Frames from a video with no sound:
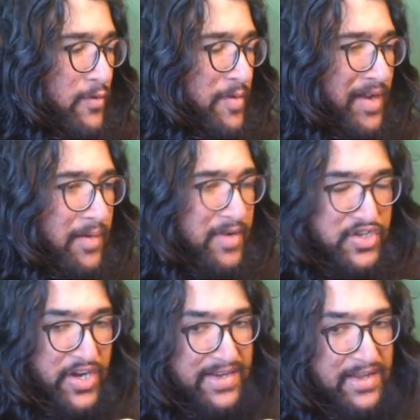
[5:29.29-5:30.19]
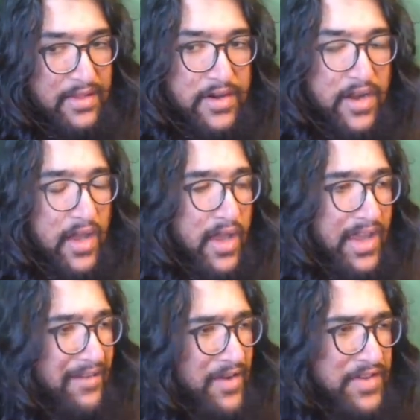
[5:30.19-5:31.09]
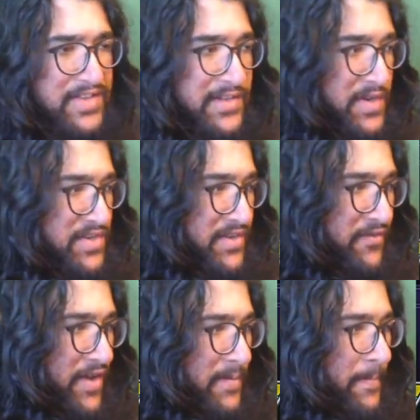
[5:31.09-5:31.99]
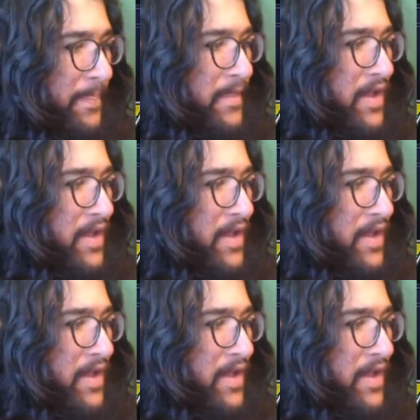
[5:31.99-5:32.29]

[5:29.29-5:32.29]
and we pick up our Giant Killer. In every other situation, it's fine.